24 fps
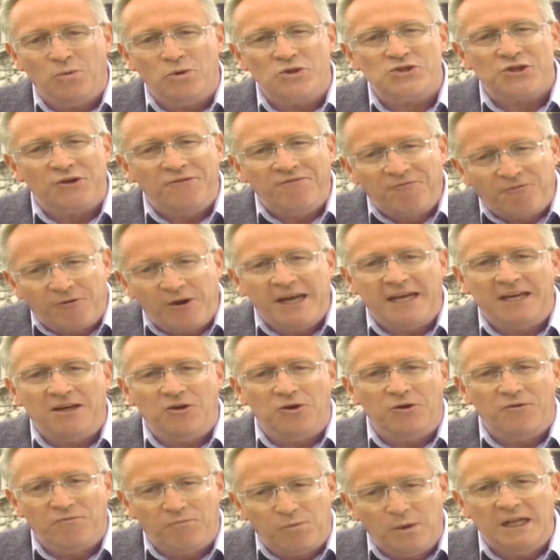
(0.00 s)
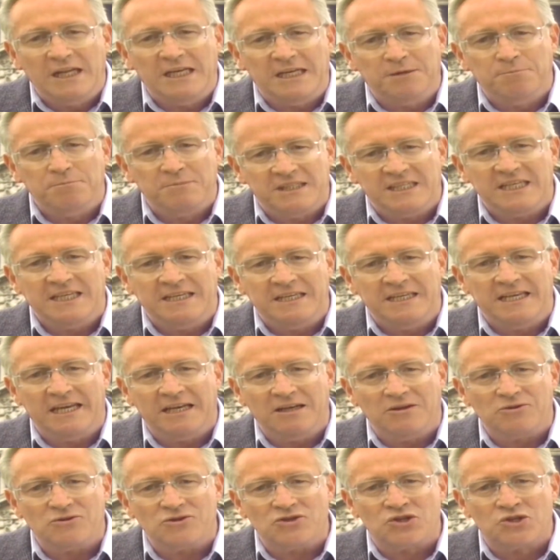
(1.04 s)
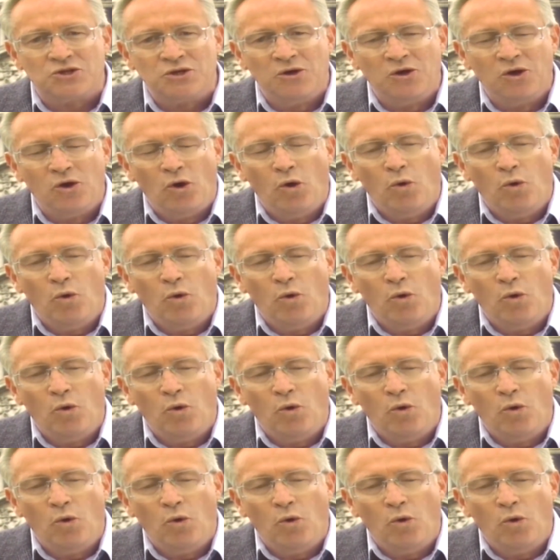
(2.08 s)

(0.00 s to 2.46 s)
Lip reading: was a friend of William Tyndale's.